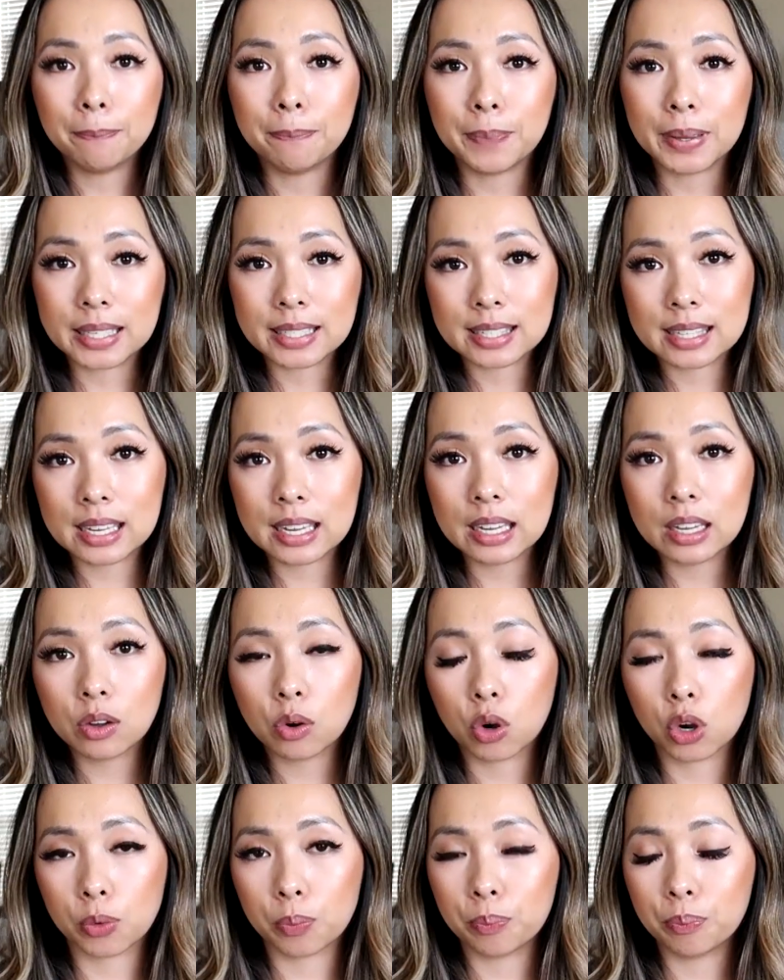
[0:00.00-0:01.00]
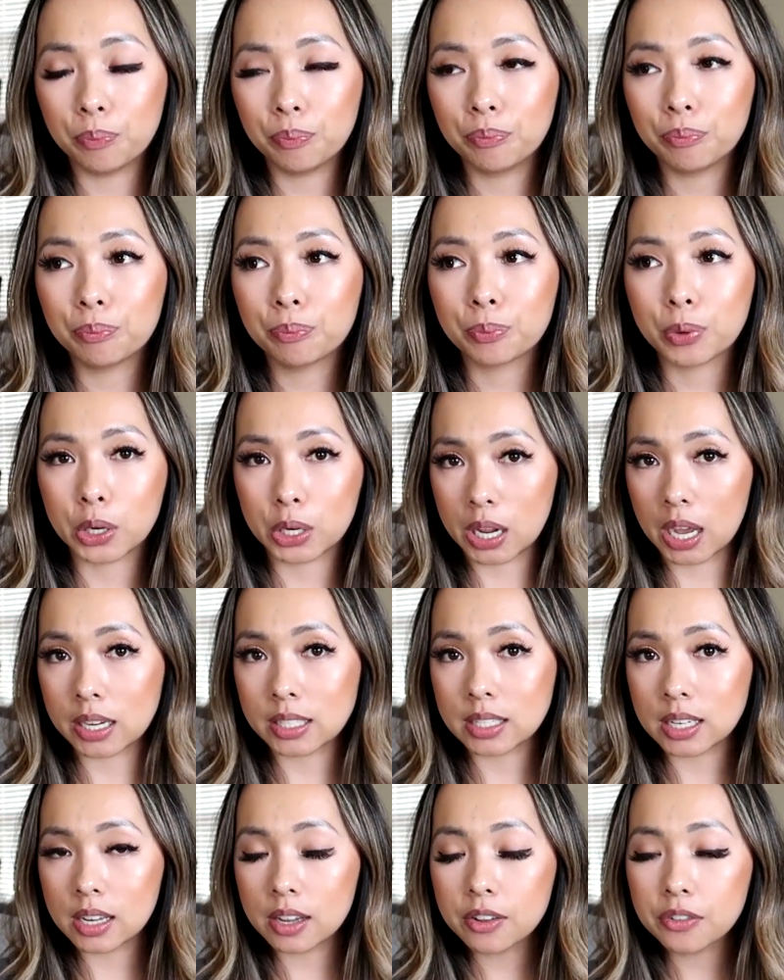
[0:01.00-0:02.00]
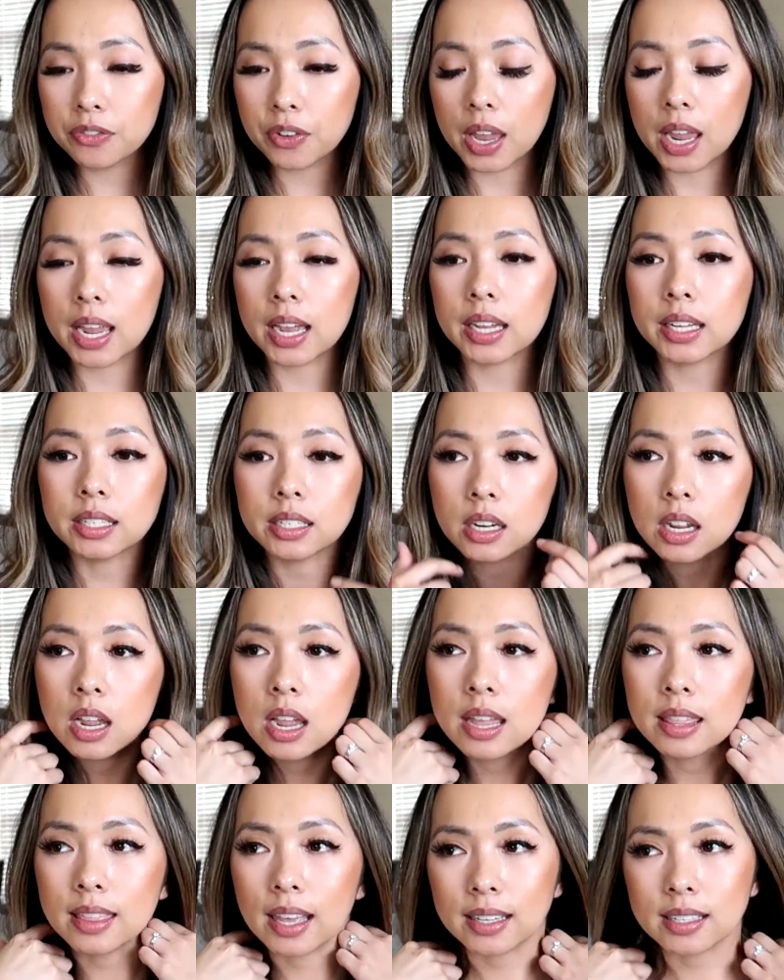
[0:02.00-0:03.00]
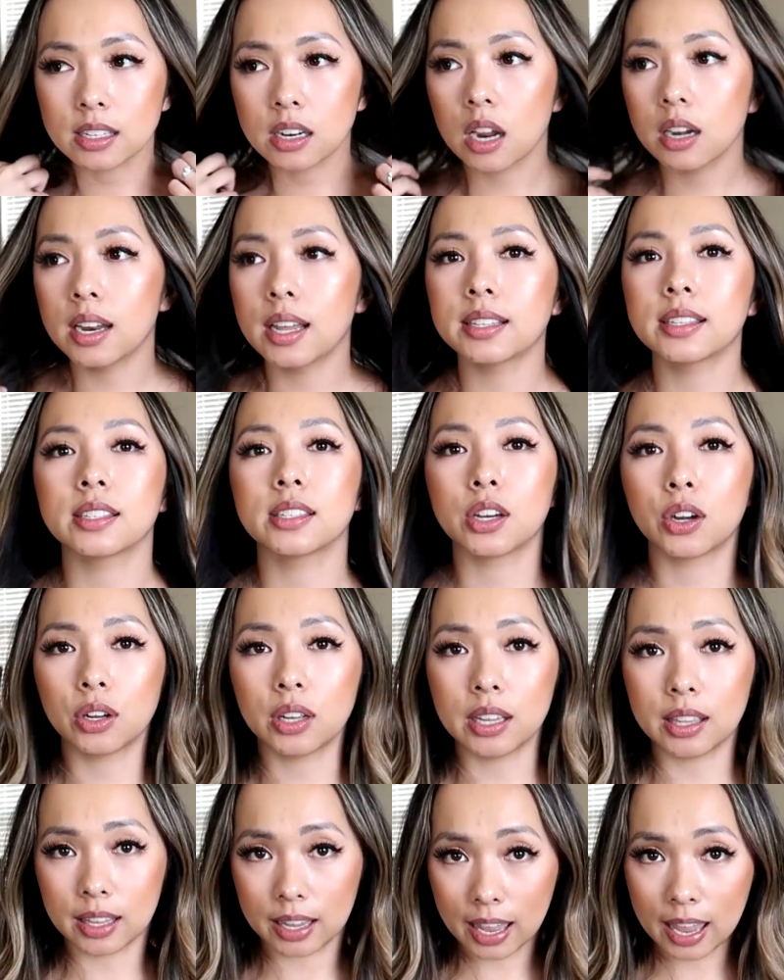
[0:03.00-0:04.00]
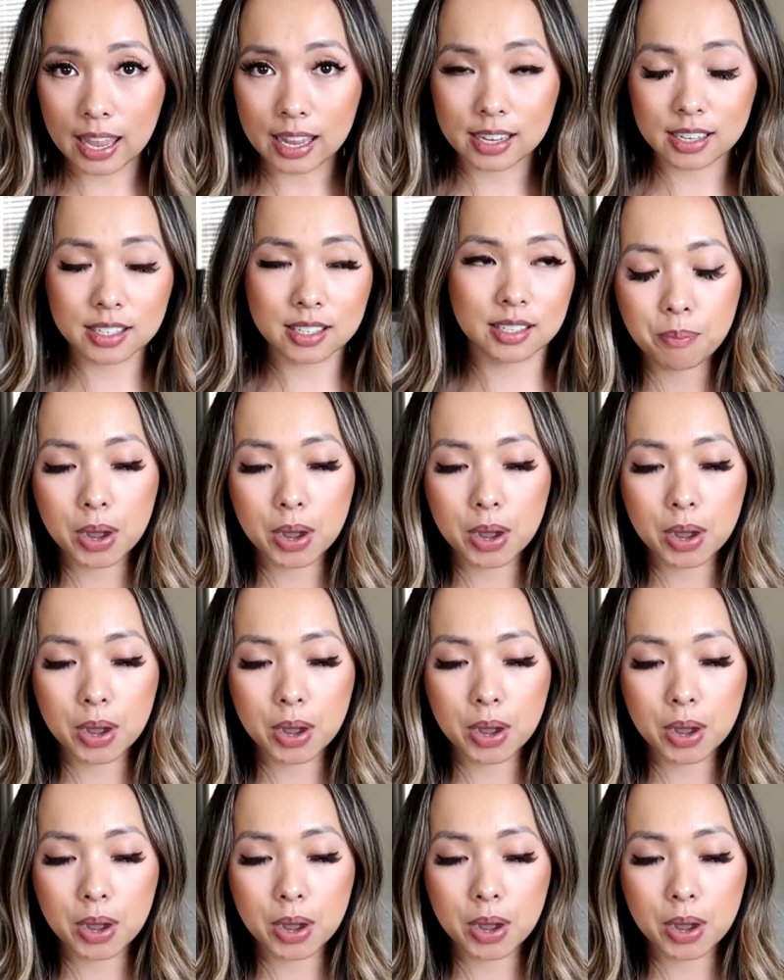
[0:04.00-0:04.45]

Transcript: busy or productive, and that's not necessarily the case,